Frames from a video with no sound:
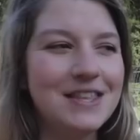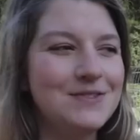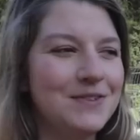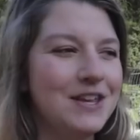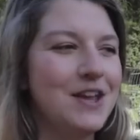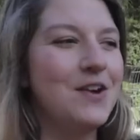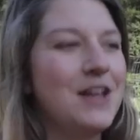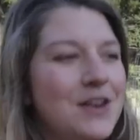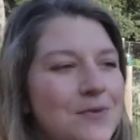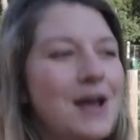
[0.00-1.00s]
this video
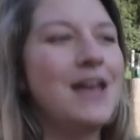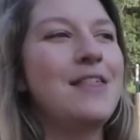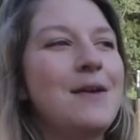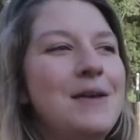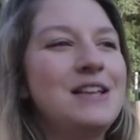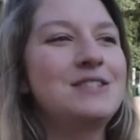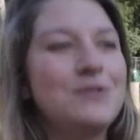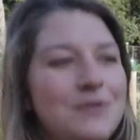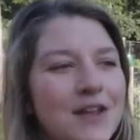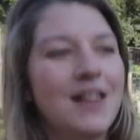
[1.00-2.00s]
in a way that makes
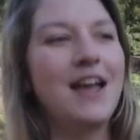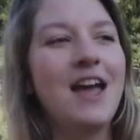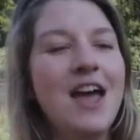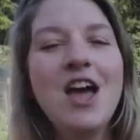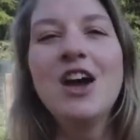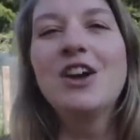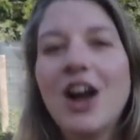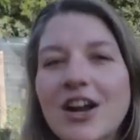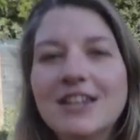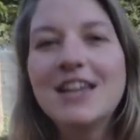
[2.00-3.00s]
you feel like
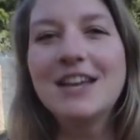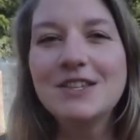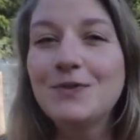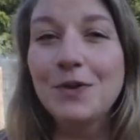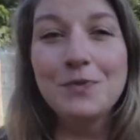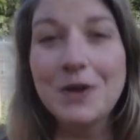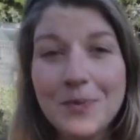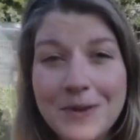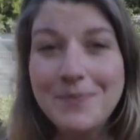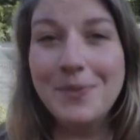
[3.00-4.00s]
gardening is for real
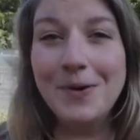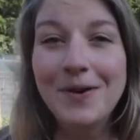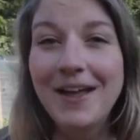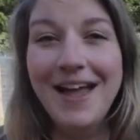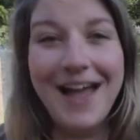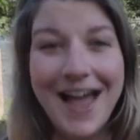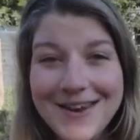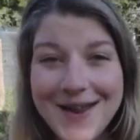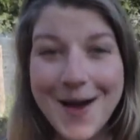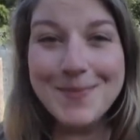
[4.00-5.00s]
people
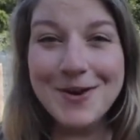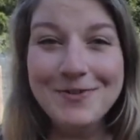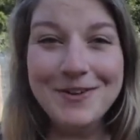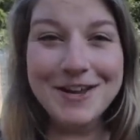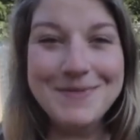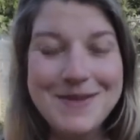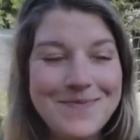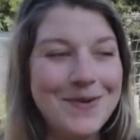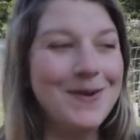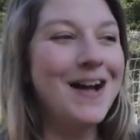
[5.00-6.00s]
and not perfect
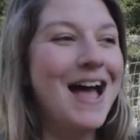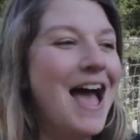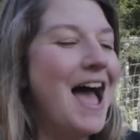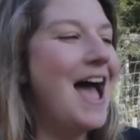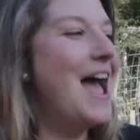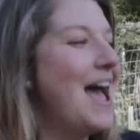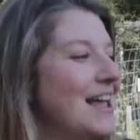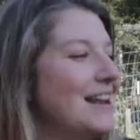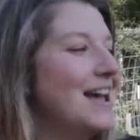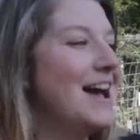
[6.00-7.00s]
people.
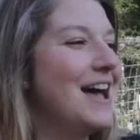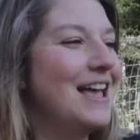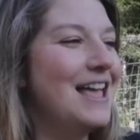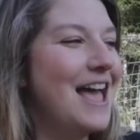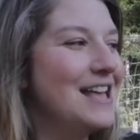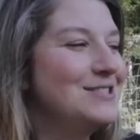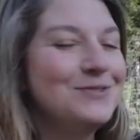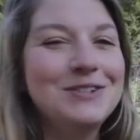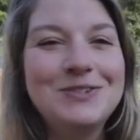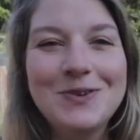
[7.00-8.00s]
And as
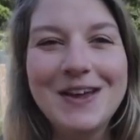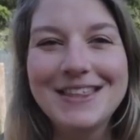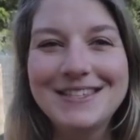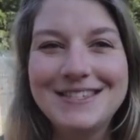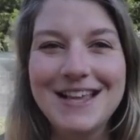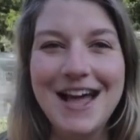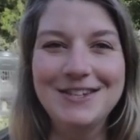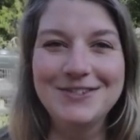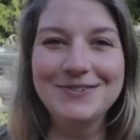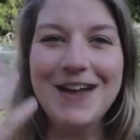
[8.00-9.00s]
you enjoy the
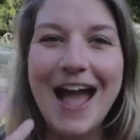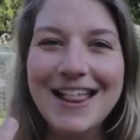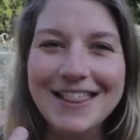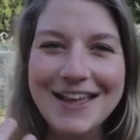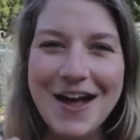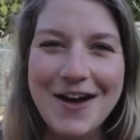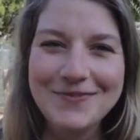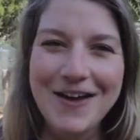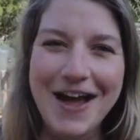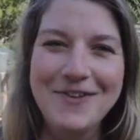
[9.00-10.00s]
sun directly
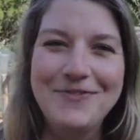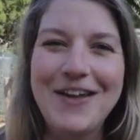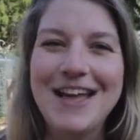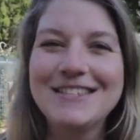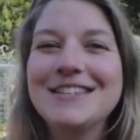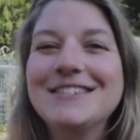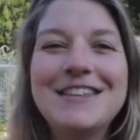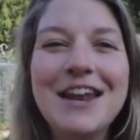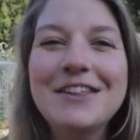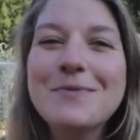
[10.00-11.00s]
on my face
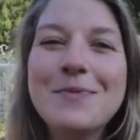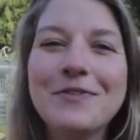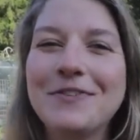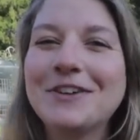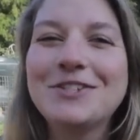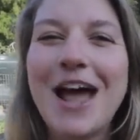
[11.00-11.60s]
instead of the perfect